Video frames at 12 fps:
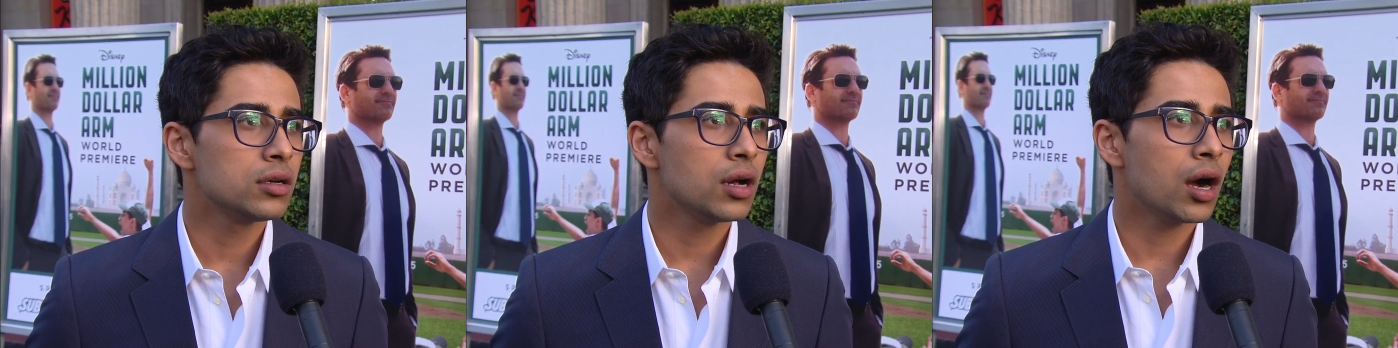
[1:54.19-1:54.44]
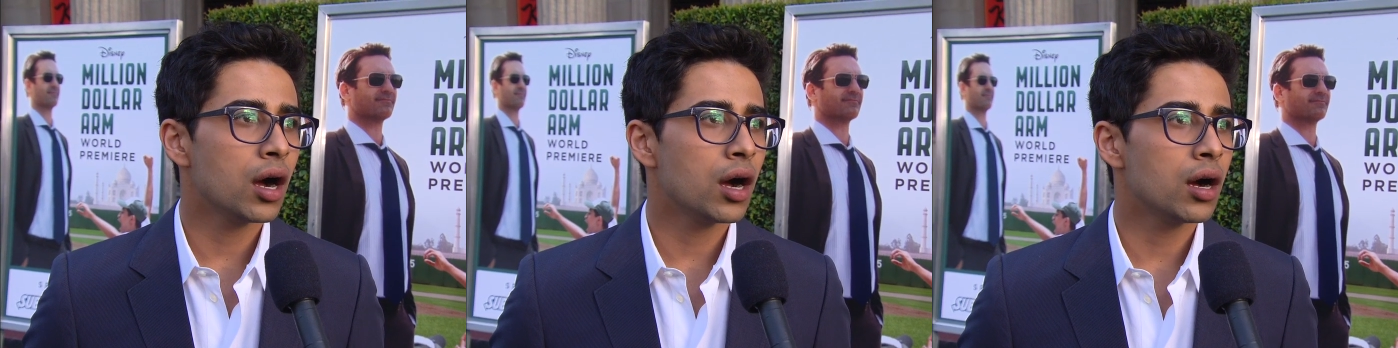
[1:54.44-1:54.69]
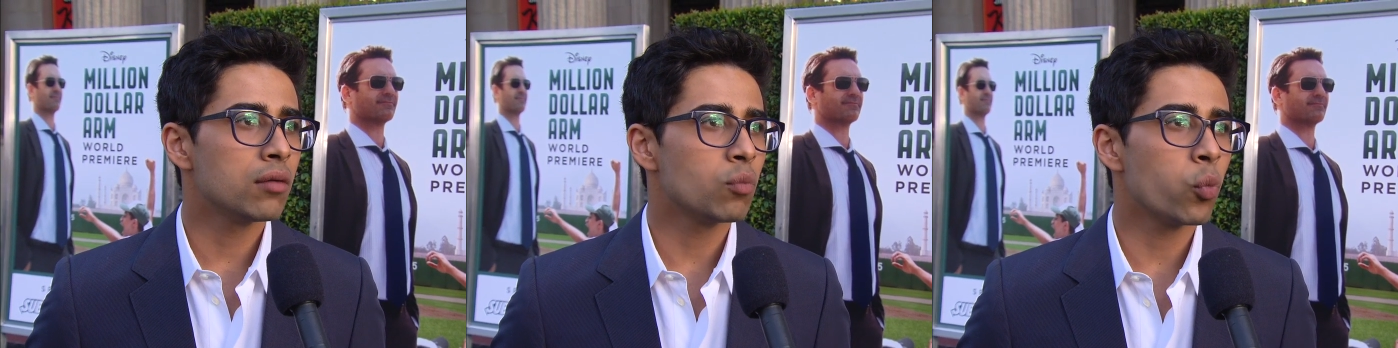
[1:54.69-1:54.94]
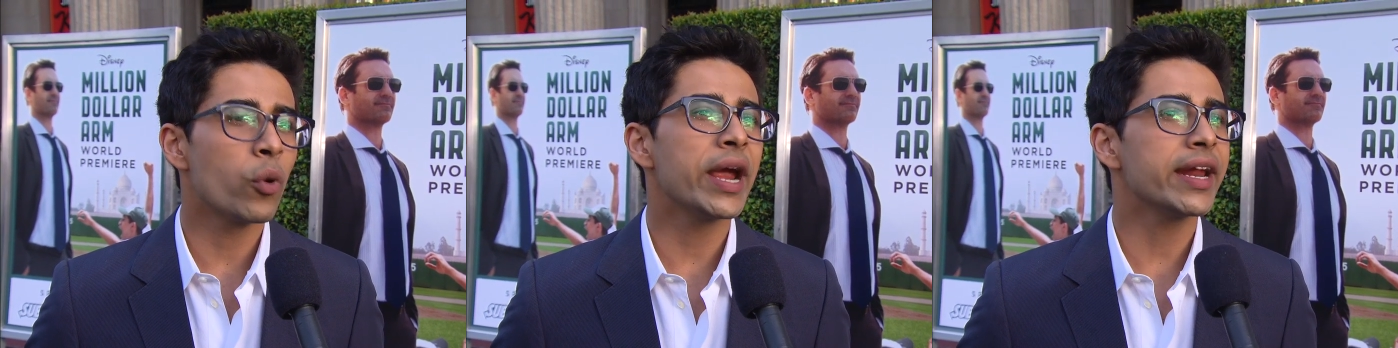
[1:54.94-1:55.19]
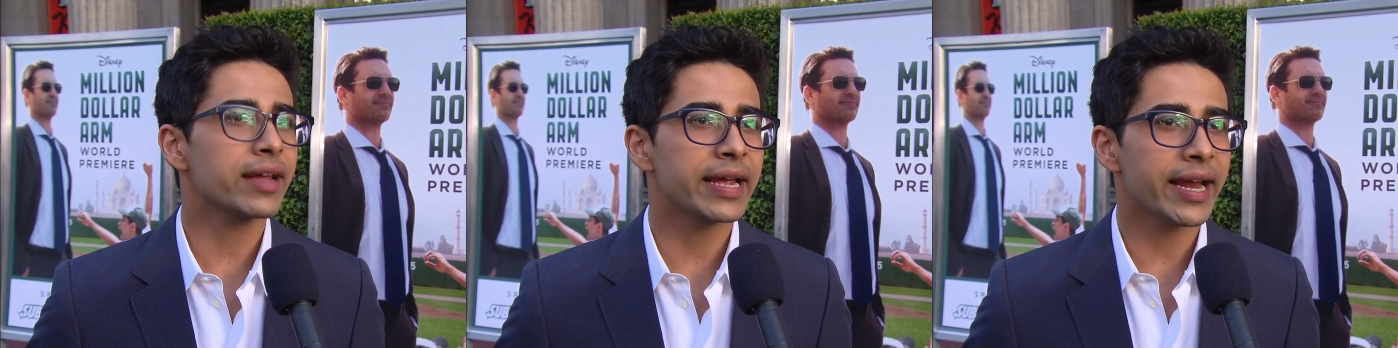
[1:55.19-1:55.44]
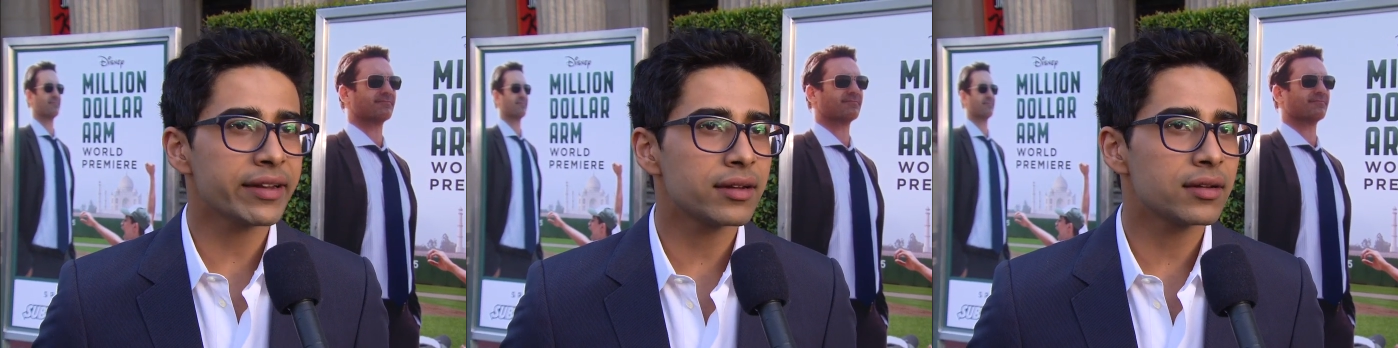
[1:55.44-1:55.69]
Speaker 1: uh, way to
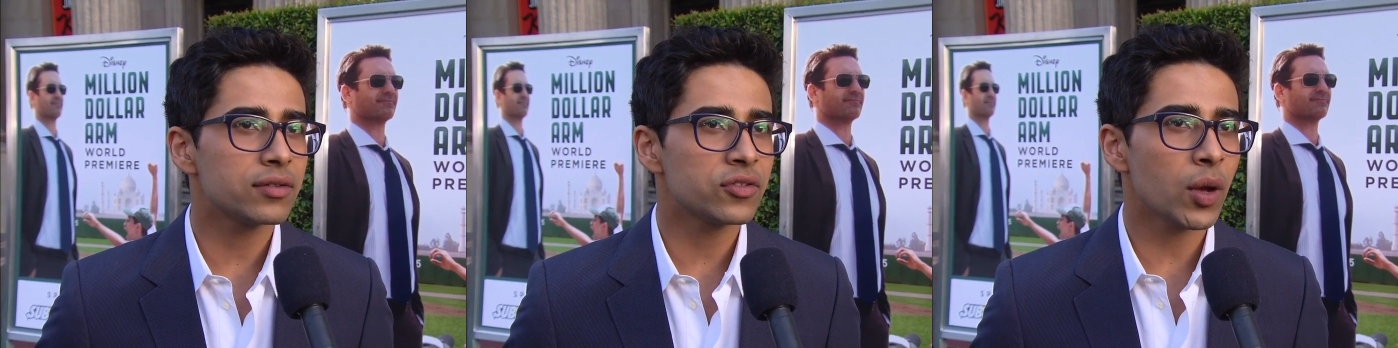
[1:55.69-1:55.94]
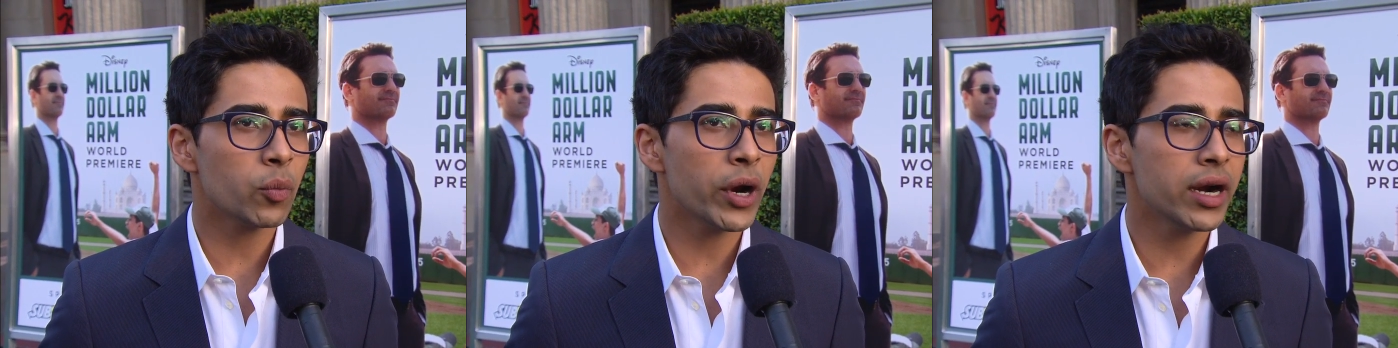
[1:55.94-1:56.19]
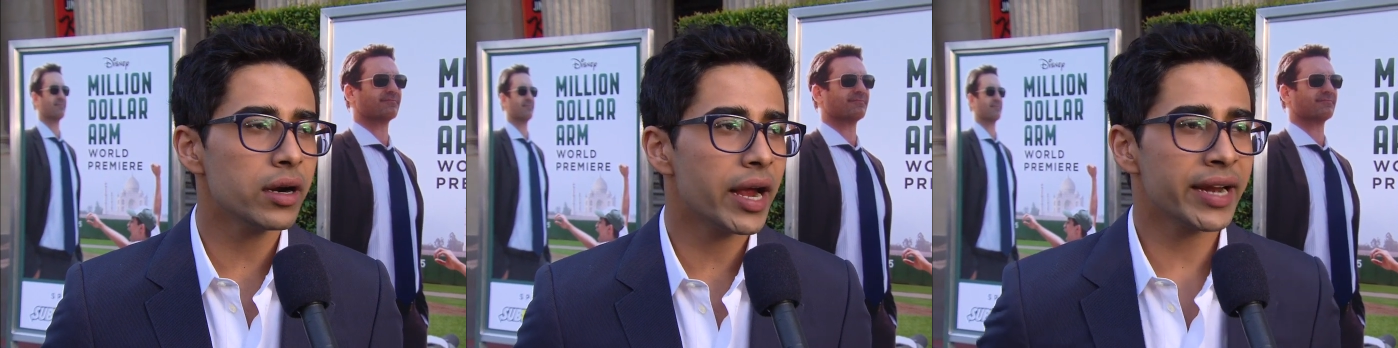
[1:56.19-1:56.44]
get somewhere